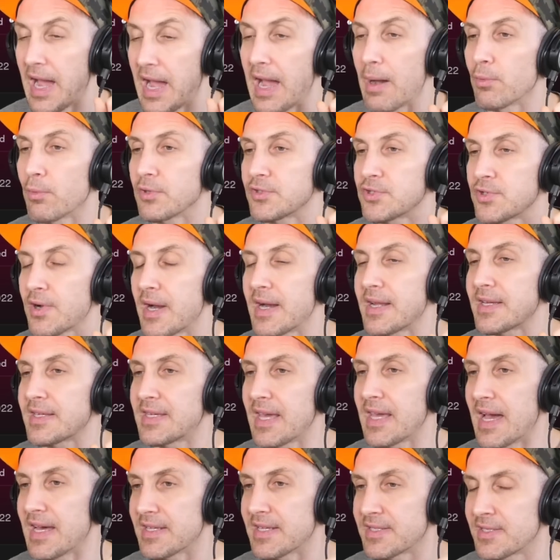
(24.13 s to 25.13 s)
I will try to
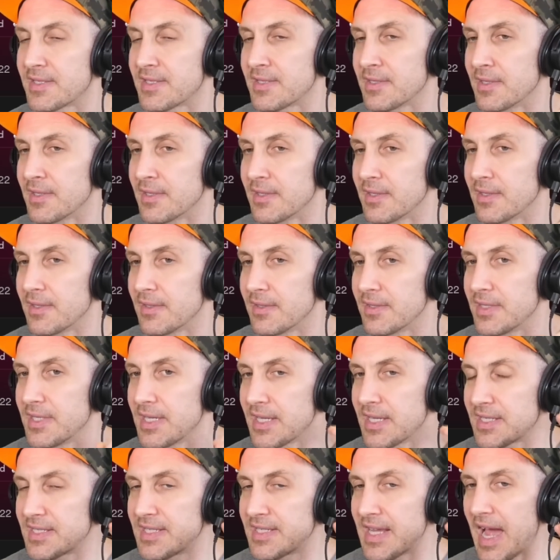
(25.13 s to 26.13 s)
guess
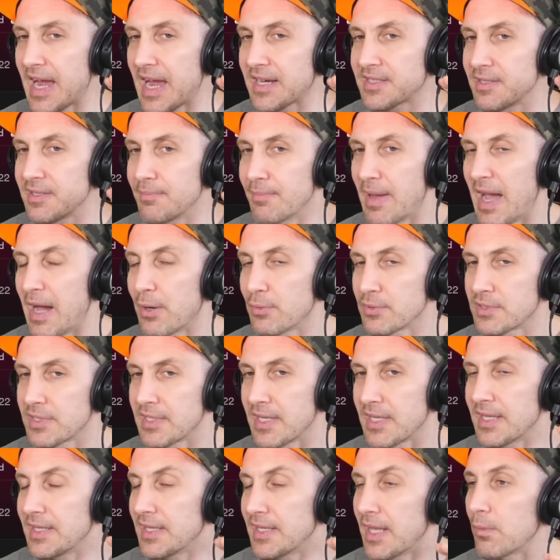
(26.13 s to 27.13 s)
the exact amount,
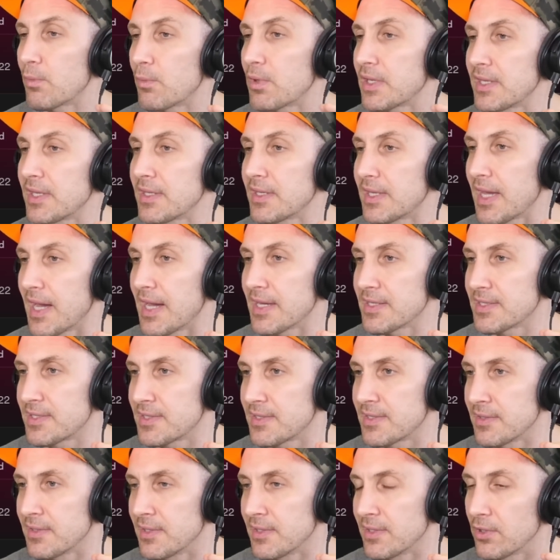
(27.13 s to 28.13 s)
and then we can
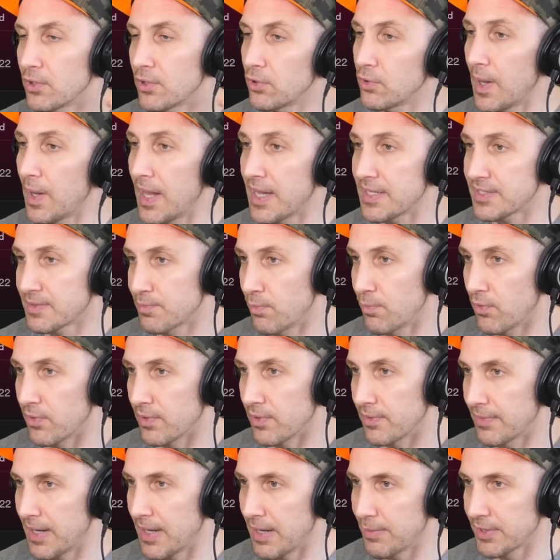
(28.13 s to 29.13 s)
guess who has
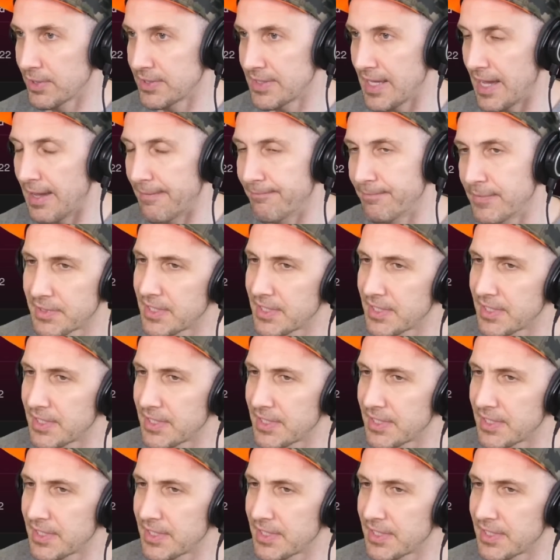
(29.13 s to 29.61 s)
more. How about that?